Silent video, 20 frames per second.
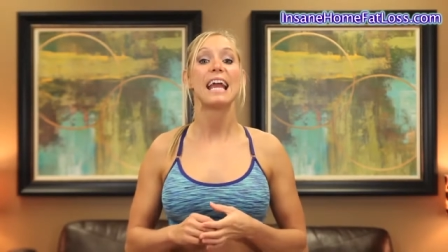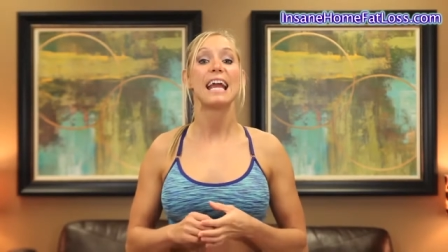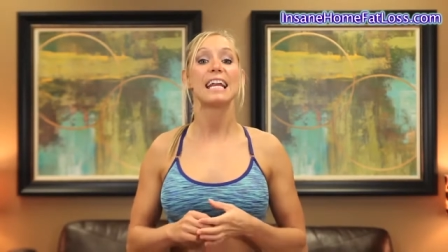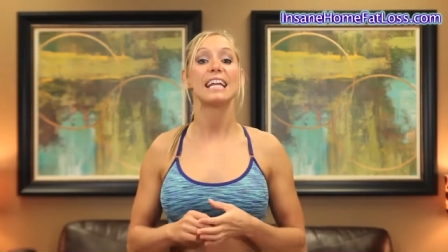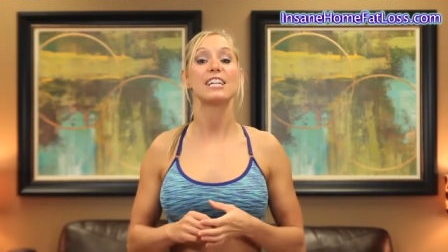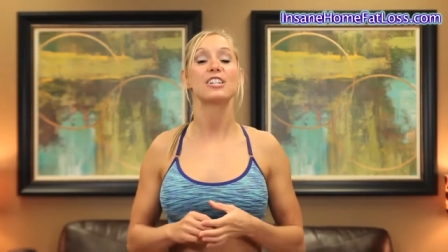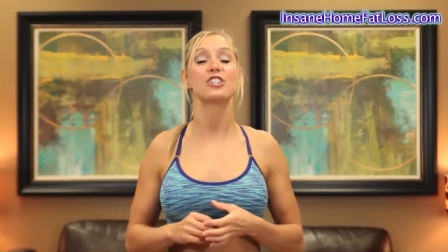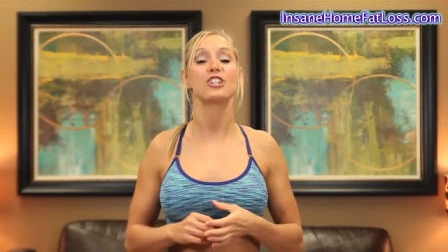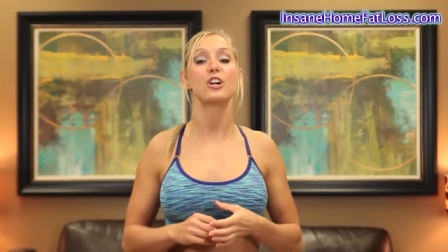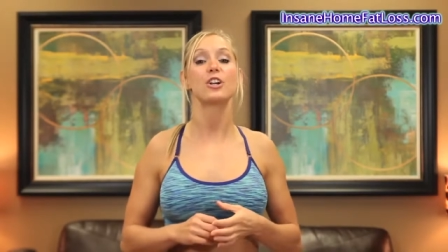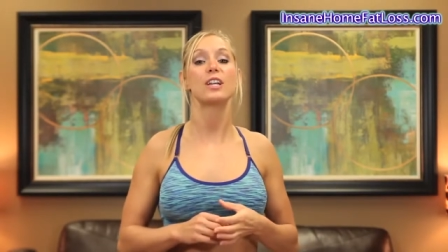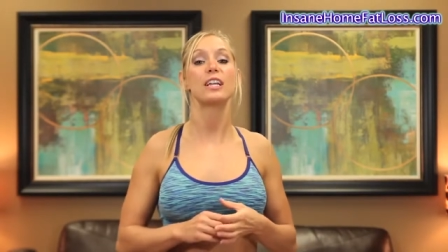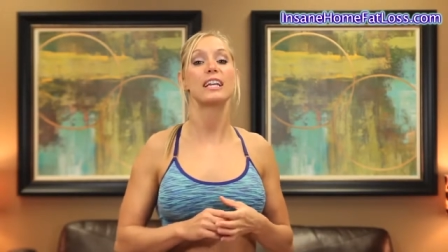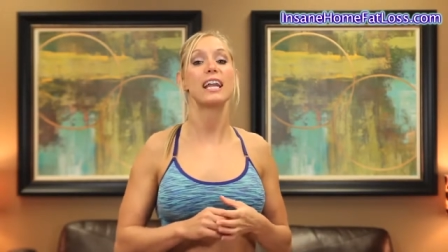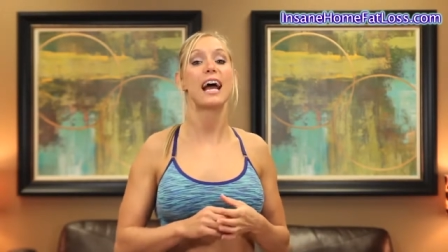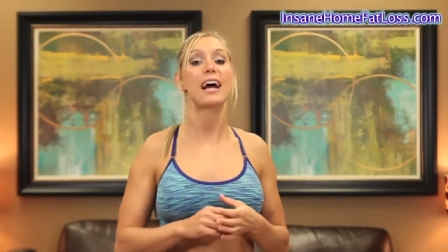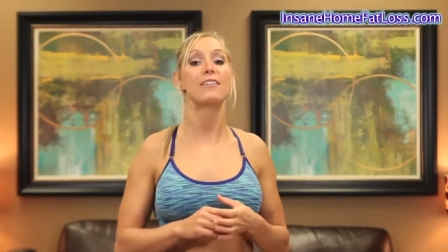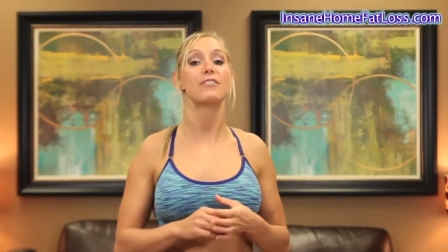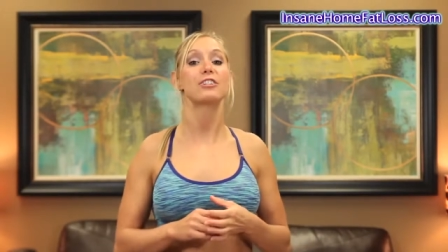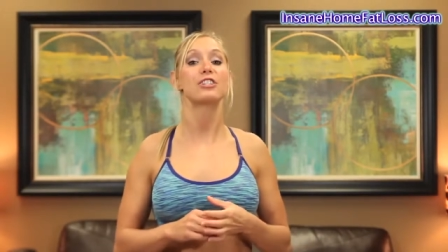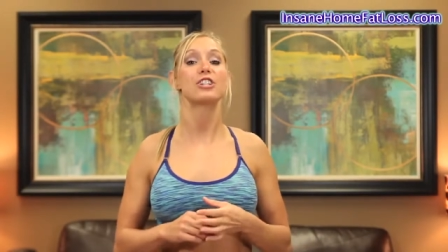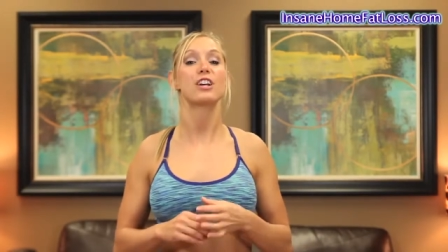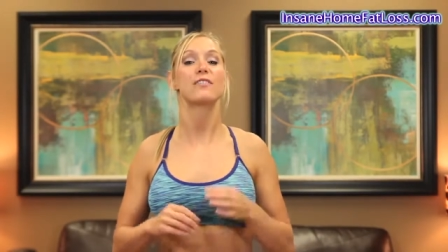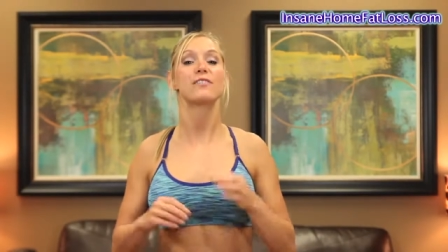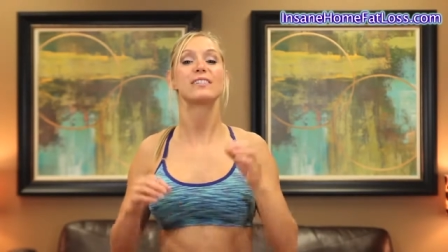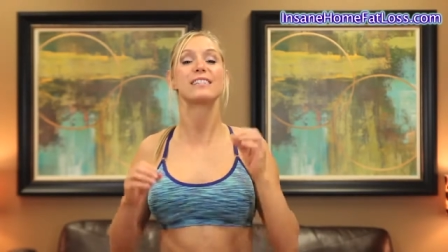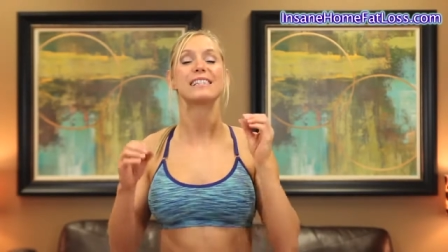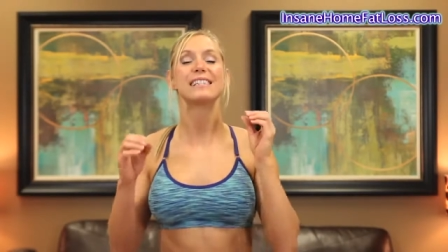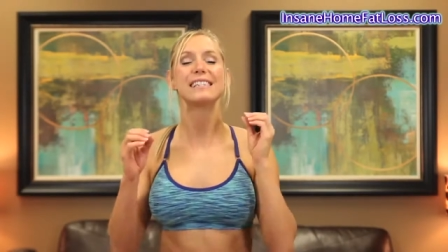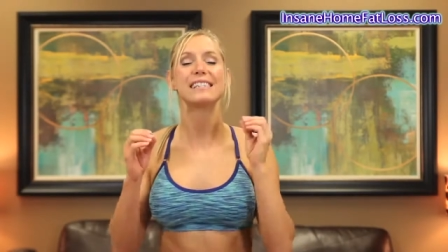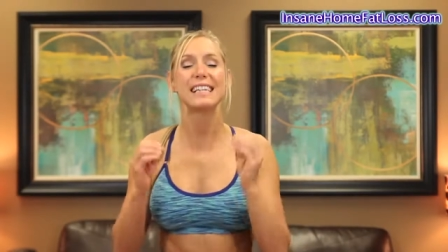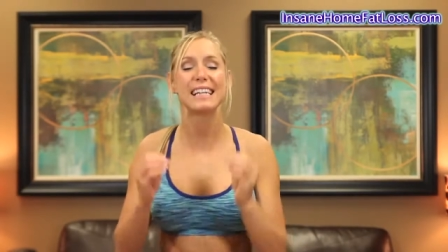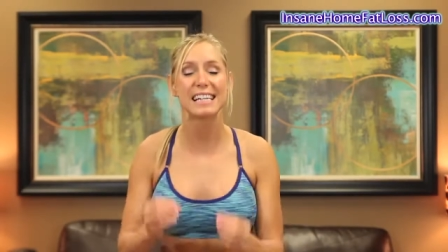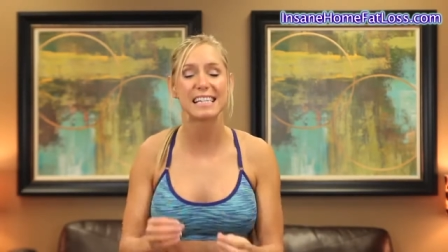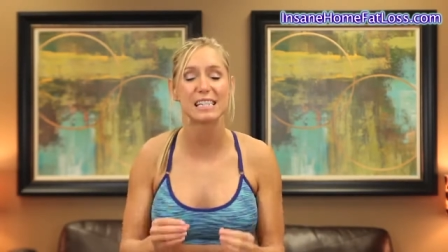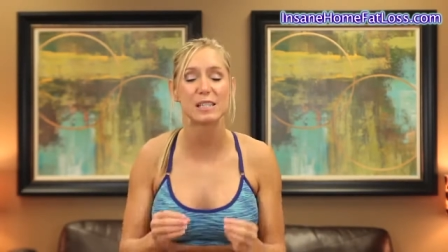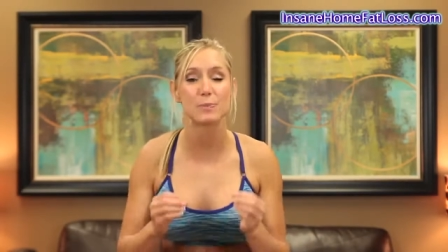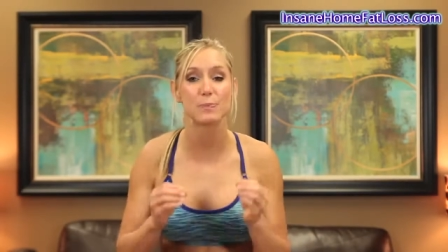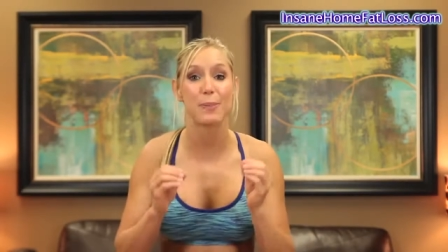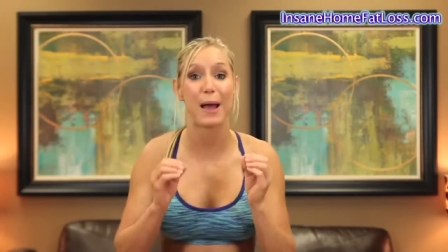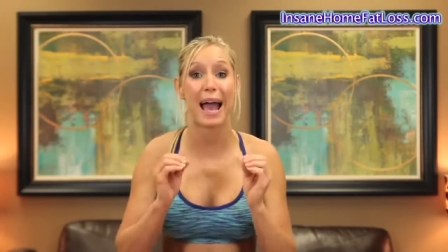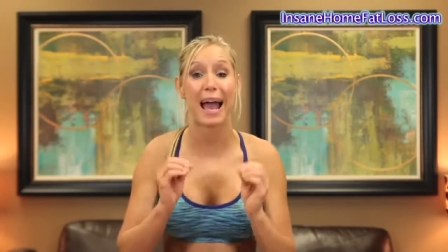and it showed an average of six